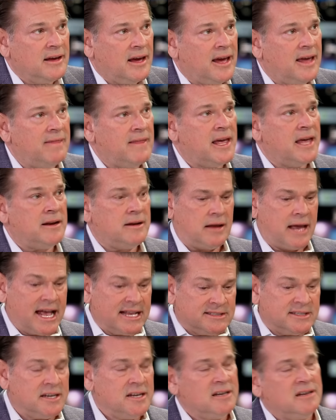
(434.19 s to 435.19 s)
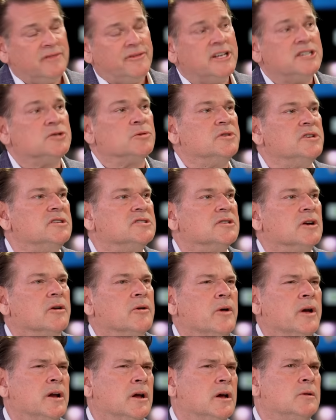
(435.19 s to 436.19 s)
And then as an individual, you start
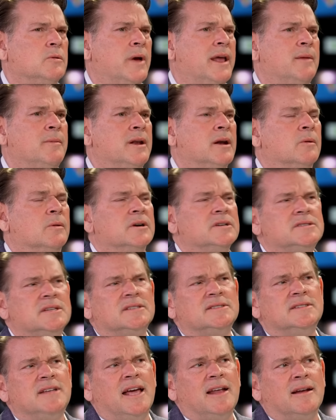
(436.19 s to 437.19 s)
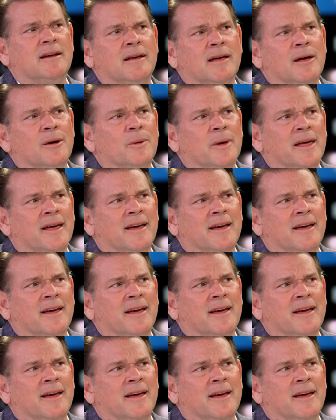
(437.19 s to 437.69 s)
going, oh, wait a minute, where's this data going?